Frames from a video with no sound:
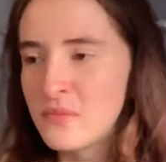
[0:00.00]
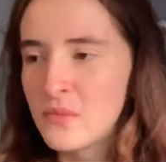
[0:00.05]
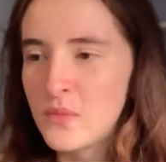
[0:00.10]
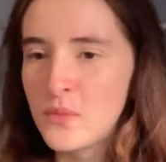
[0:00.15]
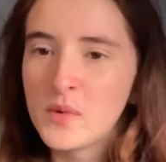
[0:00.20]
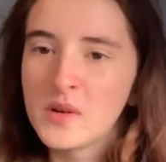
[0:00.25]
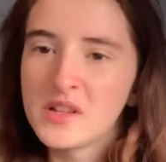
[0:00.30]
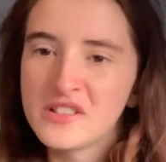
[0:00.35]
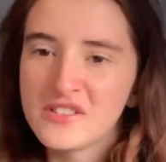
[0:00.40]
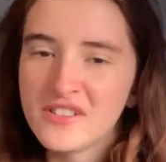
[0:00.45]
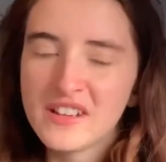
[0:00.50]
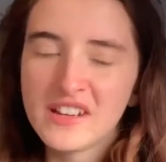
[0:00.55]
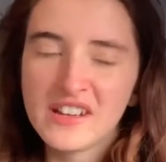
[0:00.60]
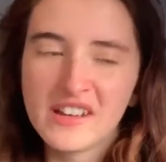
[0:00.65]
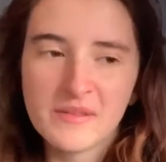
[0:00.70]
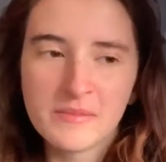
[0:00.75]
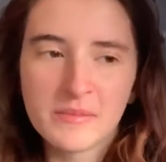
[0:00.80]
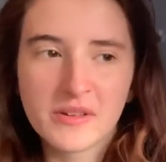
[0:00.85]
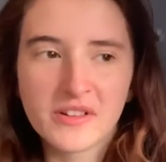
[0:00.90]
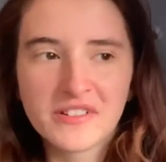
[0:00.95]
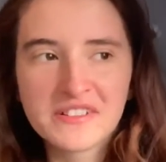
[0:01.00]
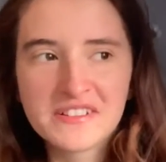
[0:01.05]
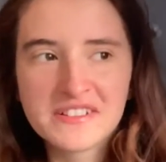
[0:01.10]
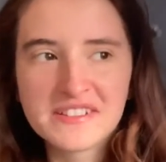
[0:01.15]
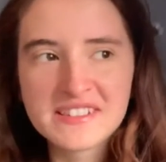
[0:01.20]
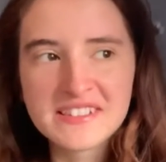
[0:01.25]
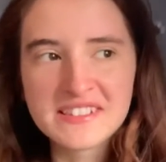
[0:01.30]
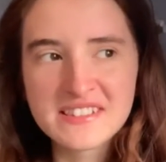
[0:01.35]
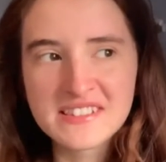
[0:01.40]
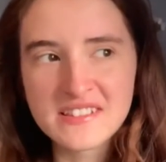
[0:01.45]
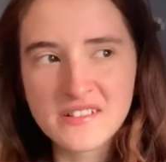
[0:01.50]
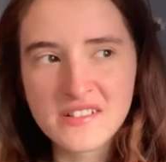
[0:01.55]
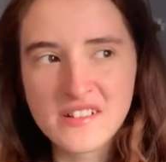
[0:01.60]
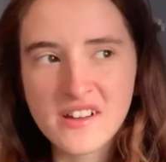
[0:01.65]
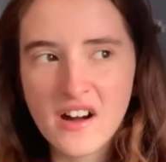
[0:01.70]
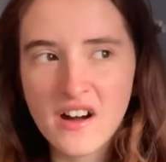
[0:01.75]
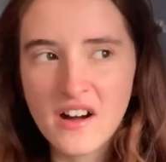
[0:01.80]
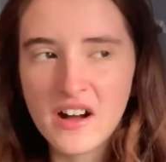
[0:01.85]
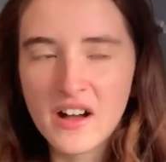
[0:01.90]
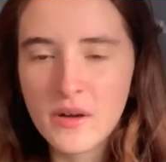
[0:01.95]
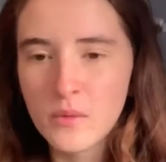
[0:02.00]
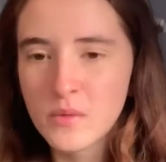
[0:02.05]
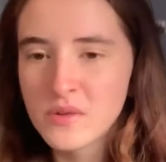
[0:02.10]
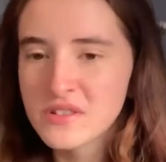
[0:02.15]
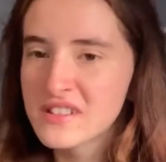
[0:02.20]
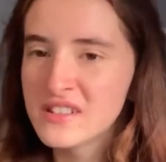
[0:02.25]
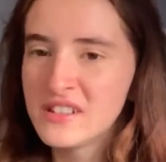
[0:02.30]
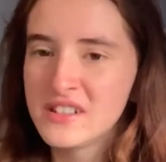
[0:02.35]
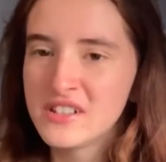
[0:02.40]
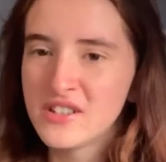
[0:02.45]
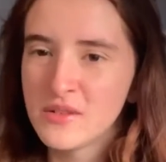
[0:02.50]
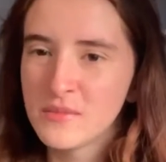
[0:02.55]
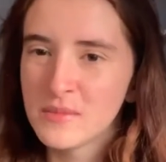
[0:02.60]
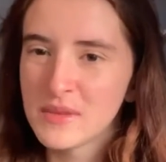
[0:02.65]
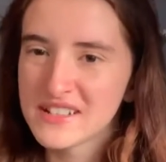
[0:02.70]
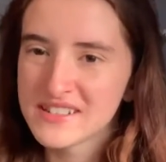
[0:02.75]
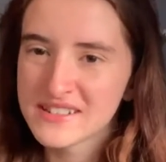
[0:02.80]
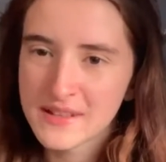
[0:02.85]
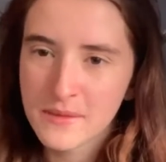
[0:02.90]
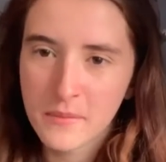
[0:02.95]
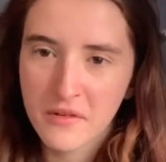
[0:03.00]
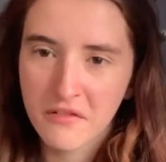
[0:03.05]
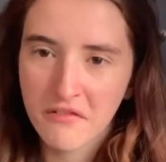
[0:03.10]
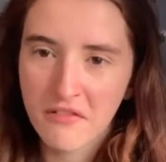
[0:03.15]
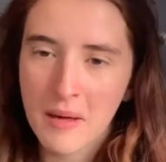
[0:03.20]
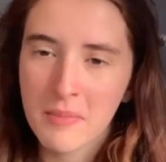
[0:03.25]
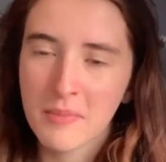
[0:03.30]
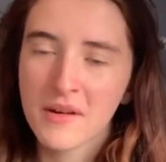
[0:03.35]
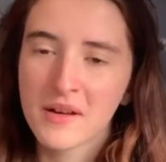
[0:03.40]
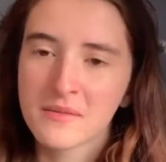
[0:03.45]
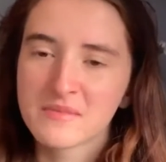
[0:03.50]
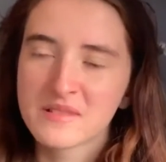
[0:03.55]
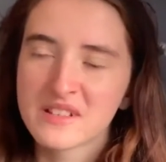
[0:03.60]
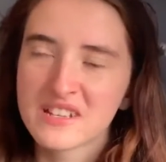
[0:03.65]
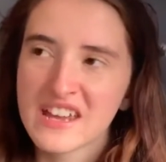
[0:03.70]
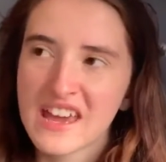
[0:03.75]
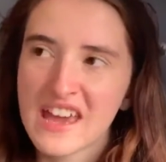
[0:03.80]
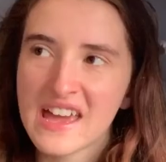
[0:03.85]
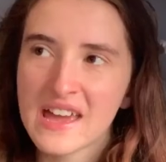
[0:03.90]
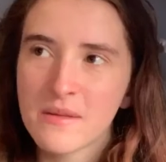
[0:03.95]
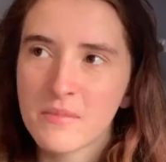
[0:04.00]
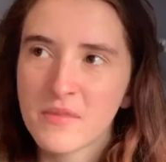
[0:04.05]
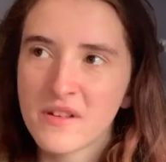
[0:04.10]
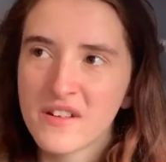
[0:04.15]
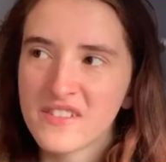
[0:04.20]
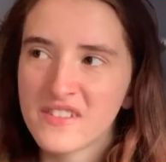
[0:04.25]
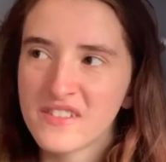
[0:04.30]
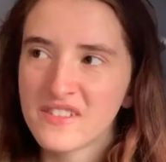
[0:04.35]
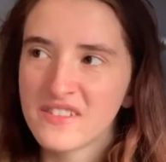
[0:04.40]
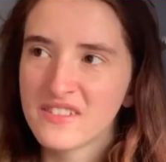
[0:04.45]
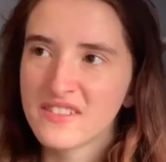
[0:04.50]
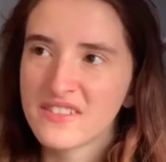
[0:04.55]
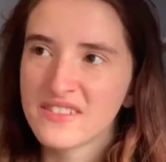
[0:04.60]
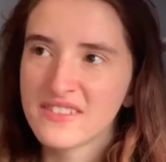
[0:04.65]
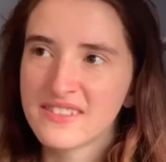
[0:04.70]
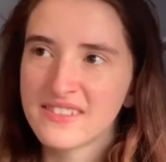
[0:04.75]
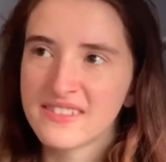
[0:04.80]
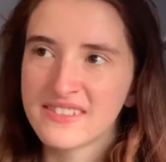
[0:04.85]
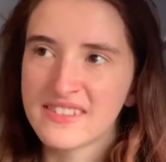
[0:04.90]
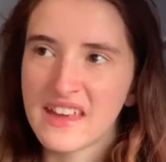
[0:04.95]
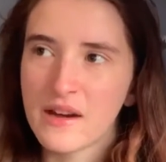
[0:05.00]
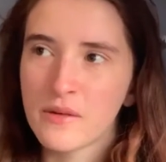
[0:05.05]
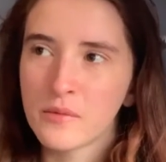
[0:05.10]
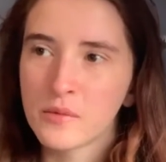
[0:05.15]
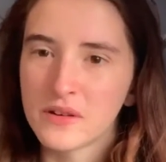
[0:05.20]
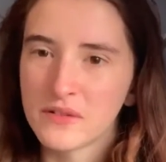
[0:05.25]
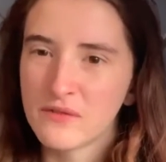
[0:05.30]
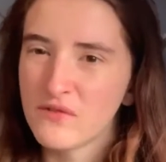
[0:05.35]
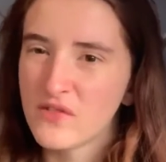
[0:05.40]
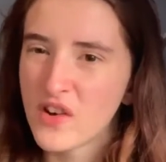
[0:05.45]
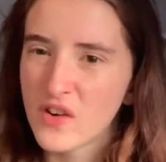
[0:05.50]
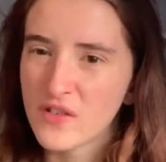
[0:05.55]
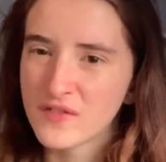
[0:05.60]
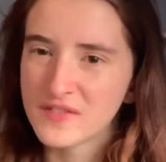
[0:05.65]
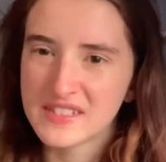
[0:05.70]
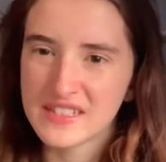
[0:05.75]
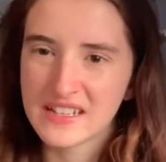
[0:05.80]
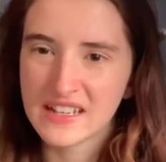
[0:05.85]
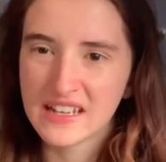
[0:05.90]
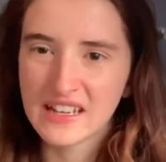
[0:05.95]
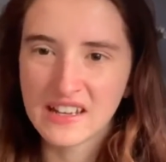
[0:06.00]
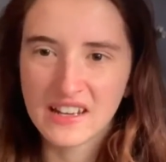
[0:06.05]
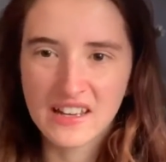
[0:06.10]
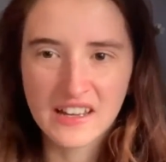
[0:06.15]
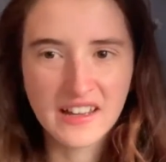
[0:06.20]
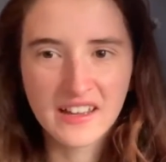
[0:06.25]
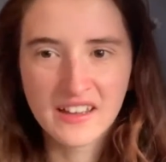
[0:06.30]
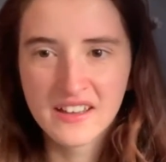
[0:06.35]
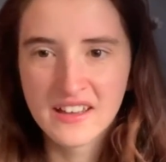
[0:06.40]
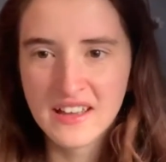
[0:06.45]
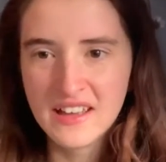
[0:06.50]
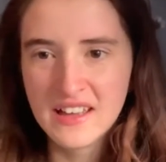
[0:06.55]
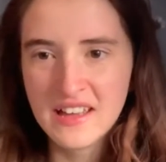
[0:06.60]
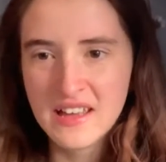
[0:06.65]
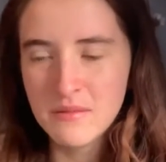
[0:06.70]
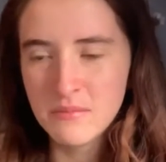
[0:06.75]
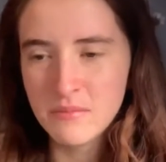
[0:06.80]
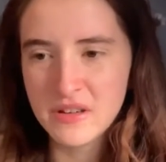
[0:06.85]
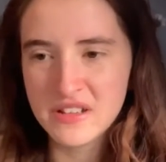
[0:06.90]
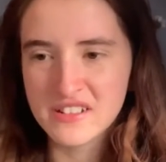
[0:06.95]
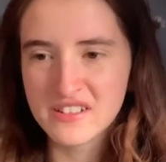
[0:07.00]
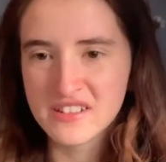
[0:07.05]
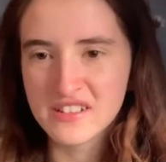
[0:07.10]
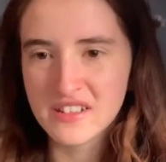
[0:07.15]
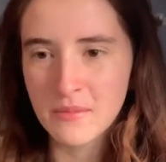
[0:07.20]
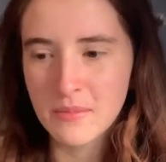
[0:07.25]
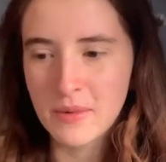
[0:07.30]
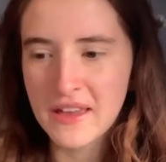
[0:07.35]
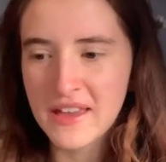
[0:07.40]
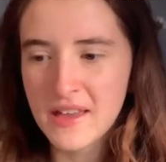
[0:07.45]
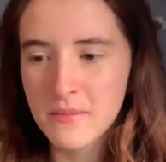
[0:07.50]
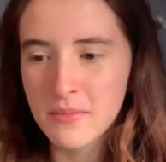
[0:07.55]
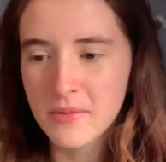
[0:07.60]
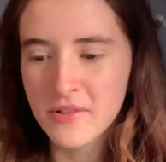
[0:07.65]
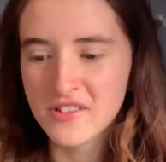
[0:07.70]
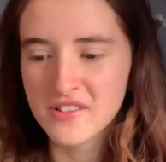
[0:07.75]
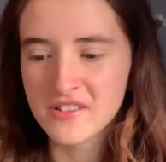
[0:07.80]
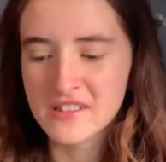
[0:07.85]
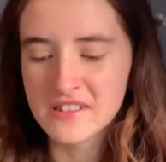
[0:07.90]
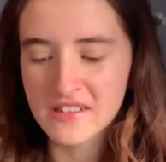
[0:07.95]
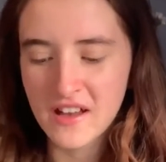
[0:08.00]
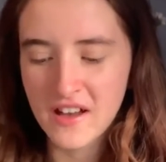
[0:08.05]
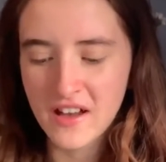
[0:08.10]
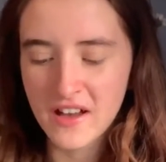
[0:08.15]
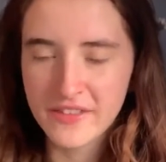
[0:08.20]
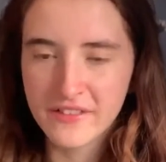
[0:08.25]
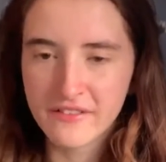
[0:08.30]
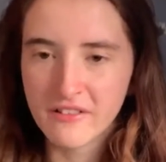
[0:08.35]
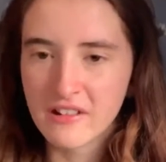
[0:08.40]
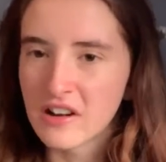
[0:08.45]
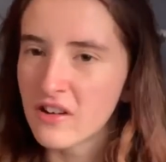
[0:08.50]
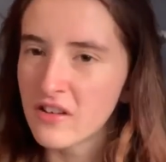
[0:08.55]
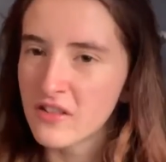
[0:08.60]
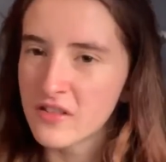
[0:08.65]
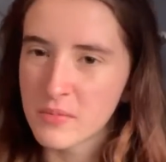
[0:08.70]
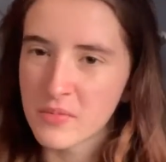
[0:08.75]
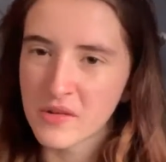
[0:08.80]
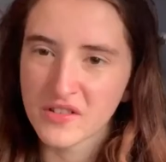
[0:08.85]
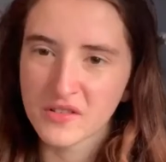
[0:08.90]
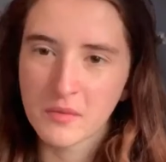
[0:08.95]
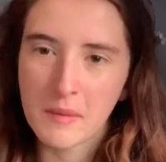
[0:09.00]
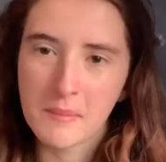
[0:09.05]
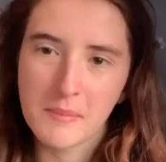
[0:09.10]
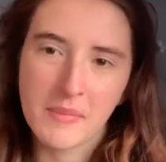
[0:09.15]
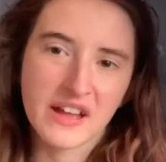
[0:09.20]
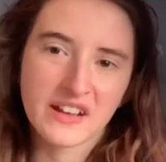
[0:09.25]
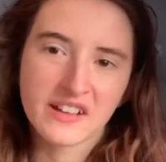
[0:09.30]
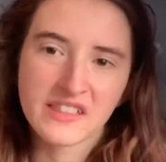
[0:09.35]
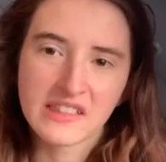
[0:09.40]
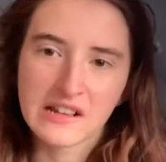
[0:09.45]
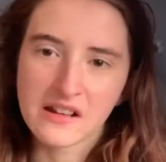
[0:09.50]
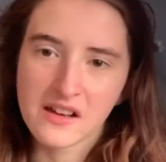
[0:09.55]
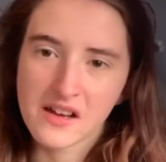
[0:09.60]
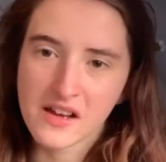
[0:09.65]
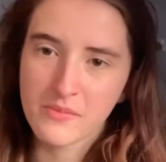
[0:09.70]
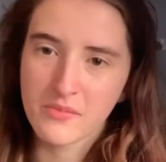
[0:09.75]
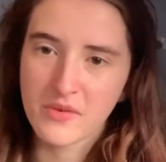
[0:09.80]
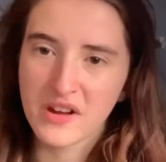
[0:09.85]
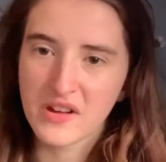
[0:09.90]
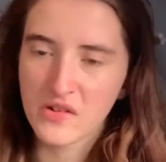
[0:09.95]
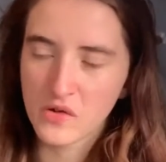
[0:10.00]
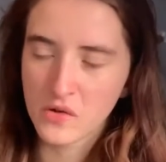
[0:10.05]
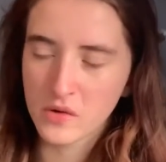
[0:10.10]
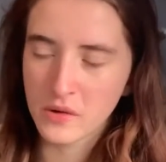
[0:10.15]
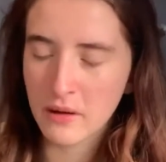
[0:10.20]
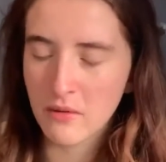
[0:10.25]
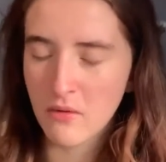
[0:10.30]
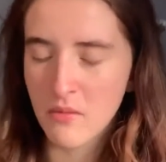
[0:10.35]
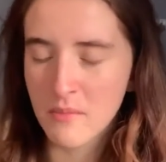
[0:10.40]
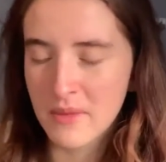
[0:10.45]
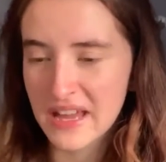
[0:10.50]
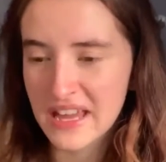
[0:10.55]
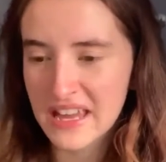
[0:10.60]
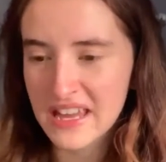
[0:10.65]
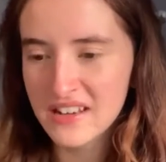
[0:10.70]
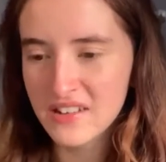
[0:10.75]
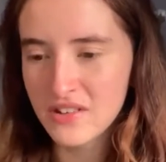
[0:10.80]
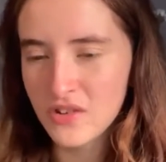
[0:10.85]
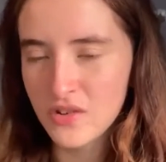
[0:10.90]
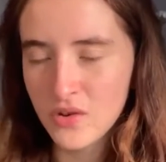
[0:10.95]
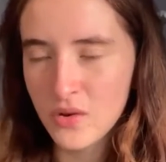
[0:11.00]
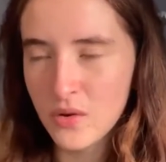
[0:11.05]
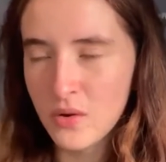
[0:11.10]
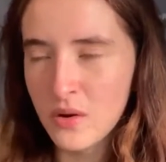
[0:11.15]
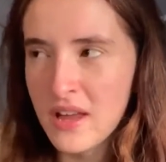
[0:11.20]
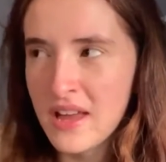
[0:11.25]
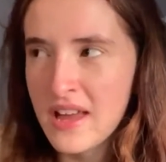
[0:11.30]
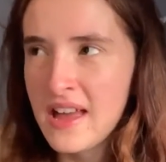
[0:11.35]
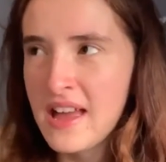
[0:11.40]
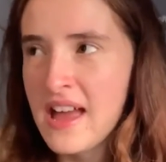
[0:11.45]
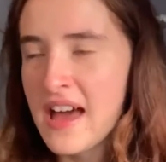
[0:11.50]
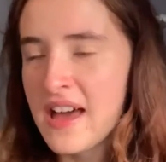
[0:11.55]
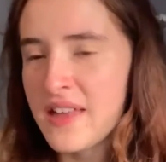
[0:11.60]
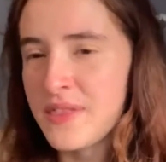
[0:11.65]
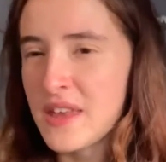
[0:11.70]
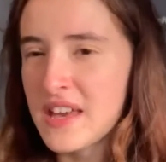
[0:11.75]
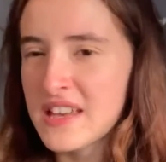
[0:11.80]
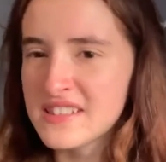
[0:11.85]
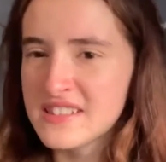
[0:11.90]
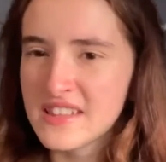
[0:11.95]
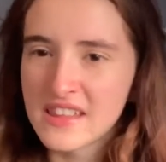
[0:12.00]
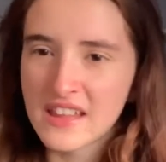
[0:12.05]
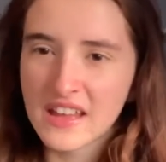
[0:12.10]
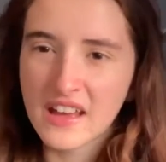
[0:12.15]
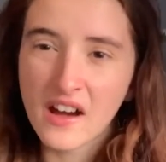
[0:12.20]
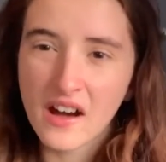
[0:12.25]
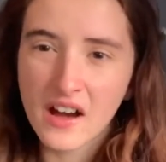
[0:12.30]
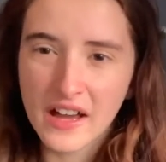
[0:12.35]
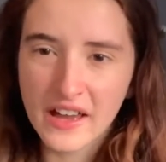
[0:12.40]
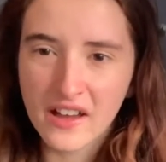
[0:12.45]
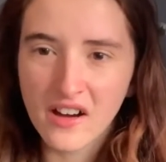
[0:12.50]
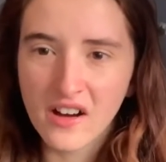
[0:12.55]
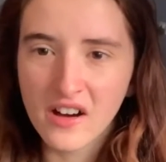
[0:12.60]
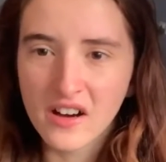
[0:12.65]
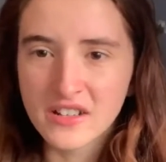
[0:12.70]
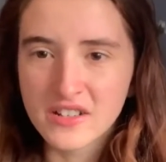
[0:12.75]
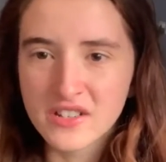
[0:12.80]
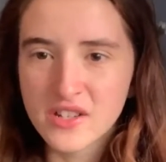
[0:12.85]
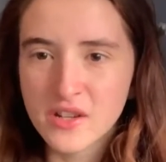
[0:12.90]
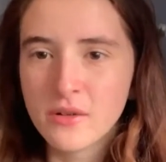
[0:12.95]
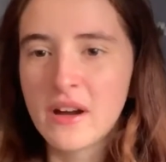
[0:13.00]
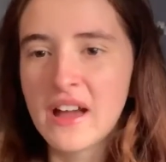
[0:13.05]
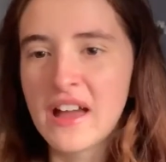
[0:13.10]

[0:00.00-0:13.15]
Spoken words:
we're doing it because I was going to do my December wrap up today, but that would involve sticking like pictures up here because either a lot of the books went back to the library or they're on my Kindle, and that's something I can't do.